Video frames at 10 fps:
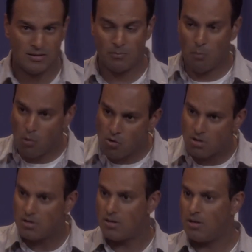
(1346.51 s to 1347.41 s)
the
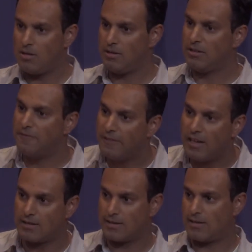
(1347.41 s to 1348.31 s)
more the
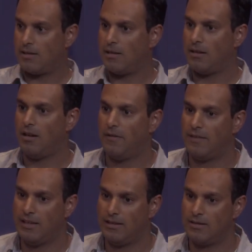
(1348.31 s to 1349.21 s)
flux of
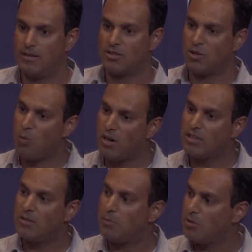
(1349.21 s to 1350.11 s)
things. So you
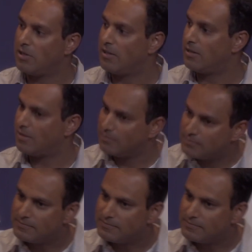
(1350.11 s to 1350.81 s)
want to compute it.